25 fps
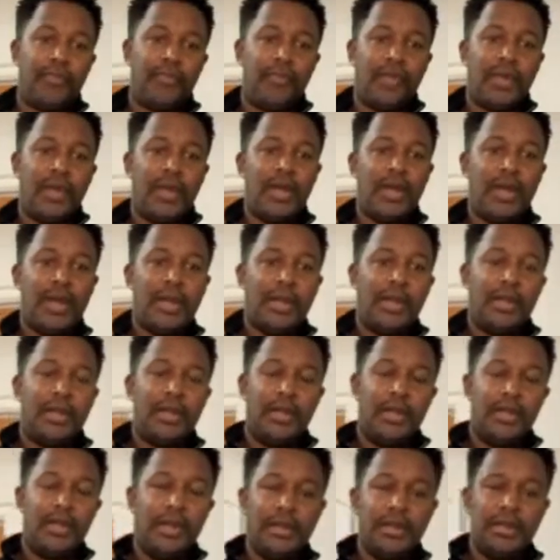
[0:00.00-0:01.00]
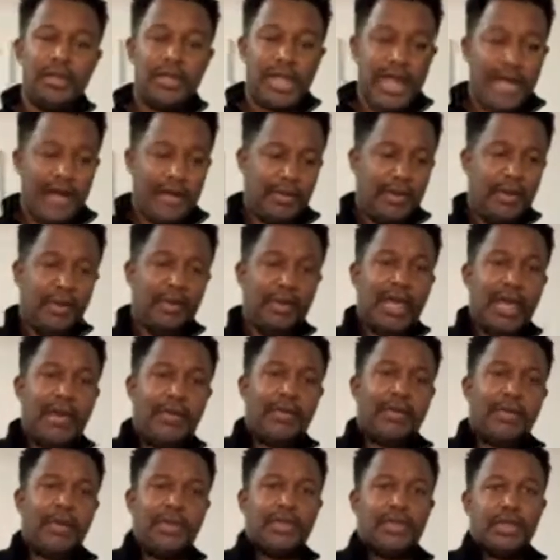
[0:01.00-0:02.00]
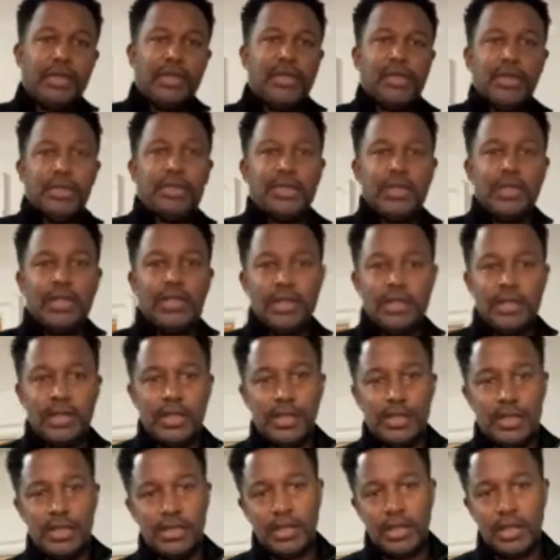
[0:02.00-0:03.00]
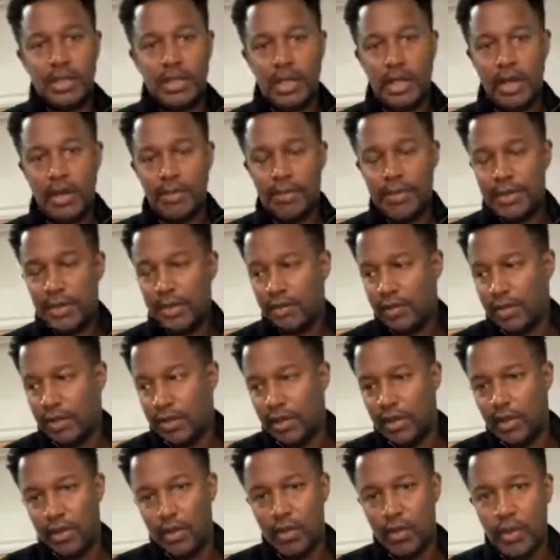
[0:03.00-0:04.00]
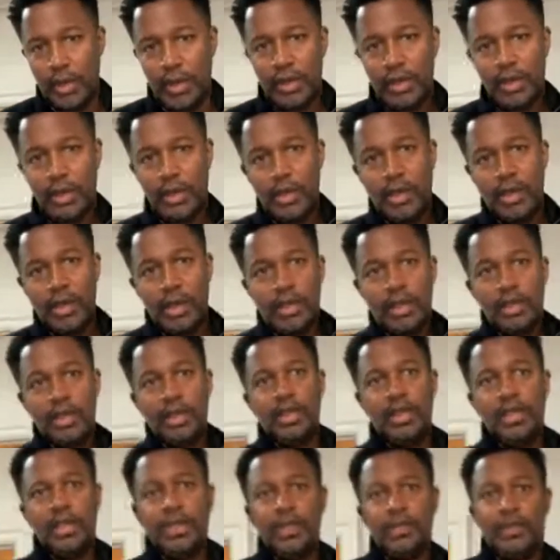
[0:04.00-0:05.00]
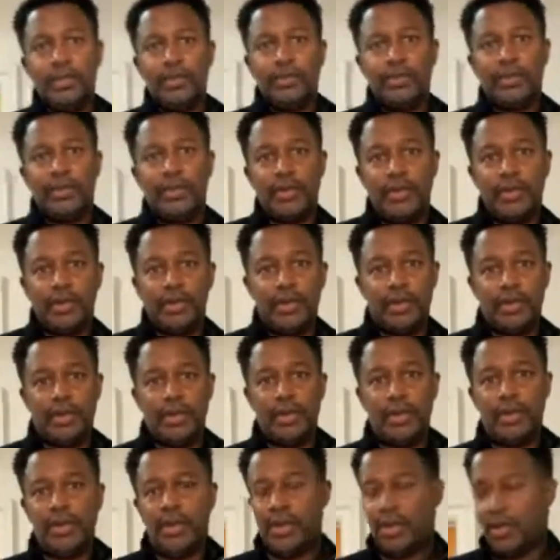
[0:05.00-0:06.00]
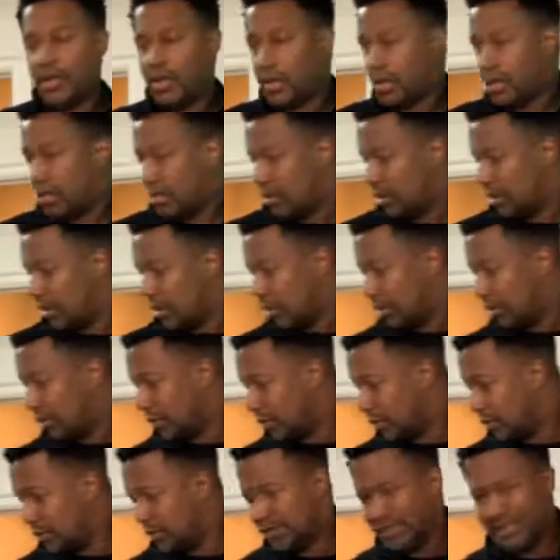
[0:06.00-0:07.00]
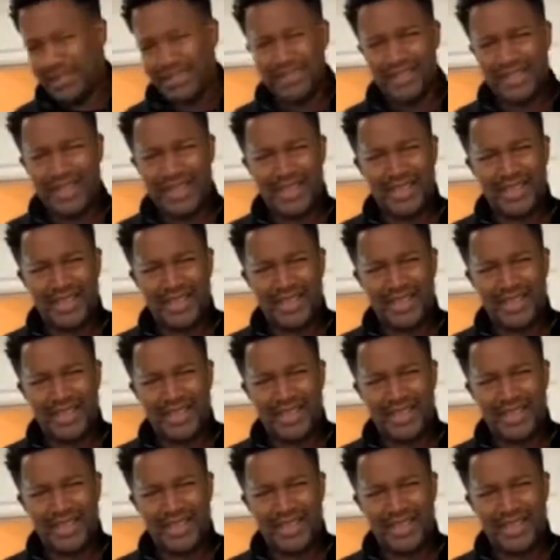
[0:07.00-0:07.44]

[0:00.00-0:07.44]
And usually that one is accompanied with a quick leave. You know, where you like,